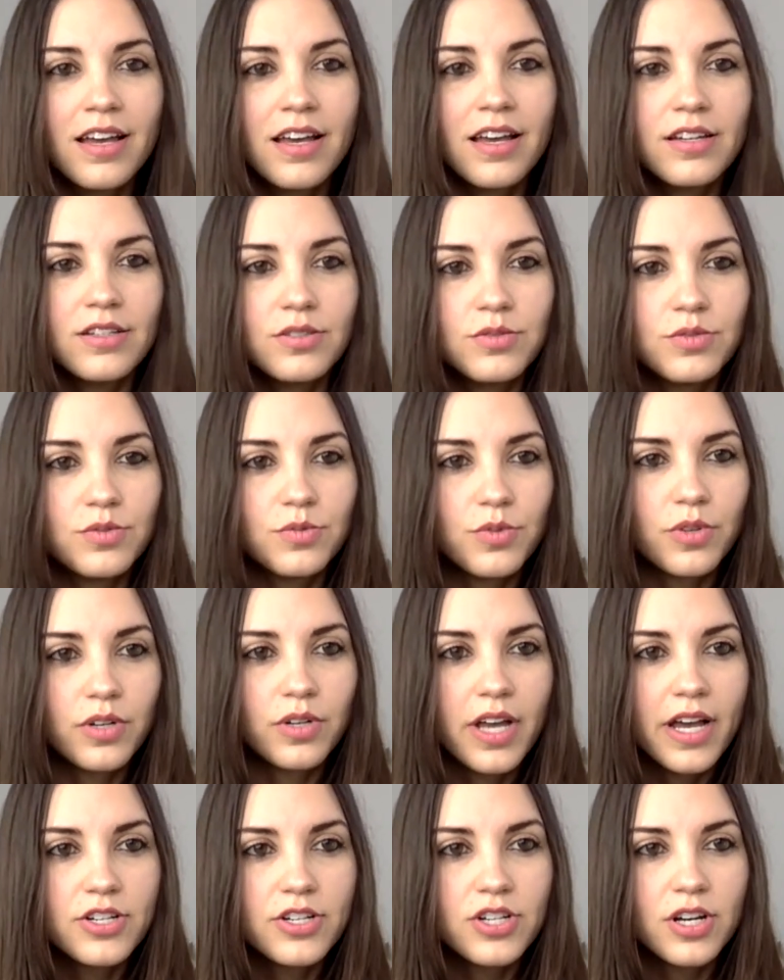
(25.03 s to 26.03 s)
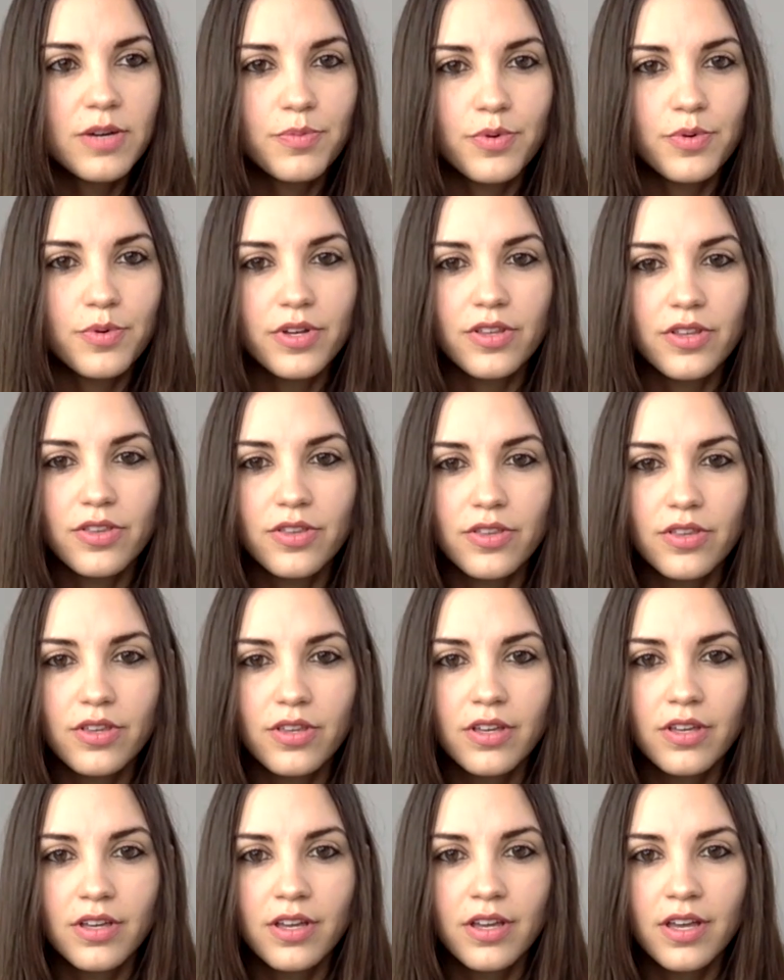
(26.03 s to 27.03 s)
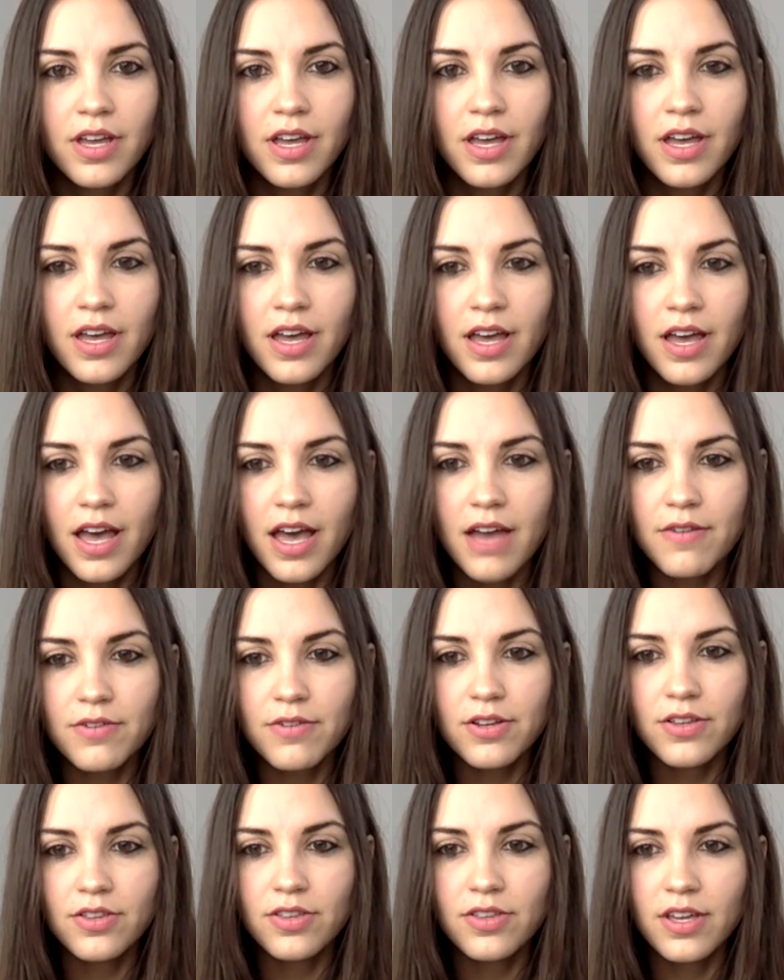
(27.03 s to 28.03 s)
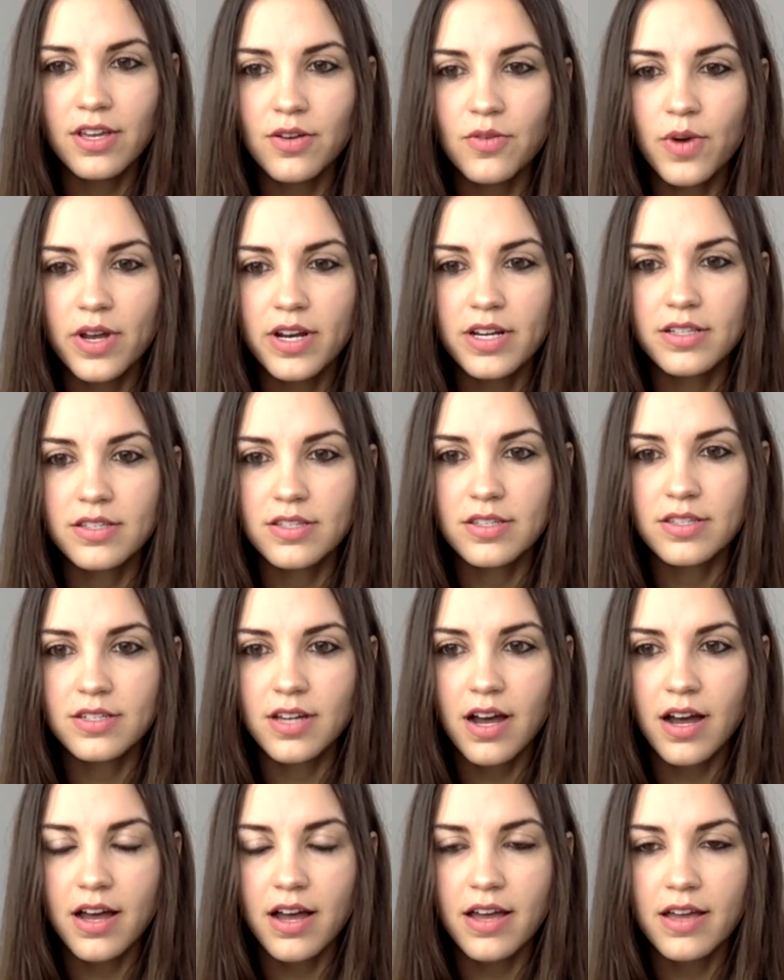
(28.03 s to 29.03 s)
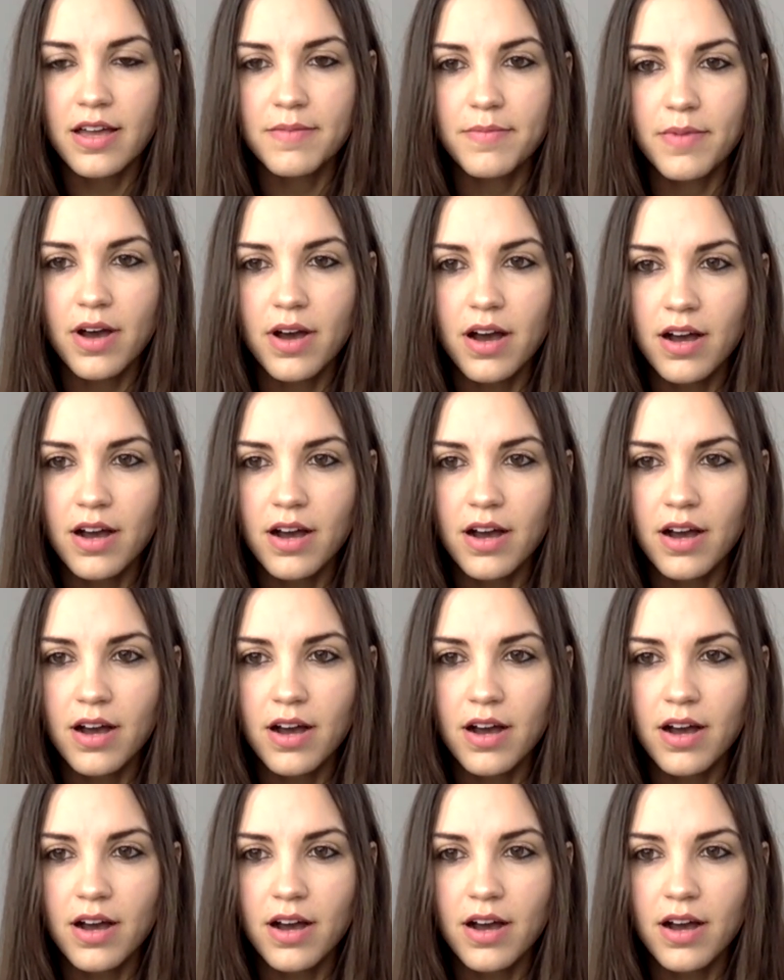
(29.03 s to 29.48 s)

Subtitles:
And we'll catch up with everything when it's time.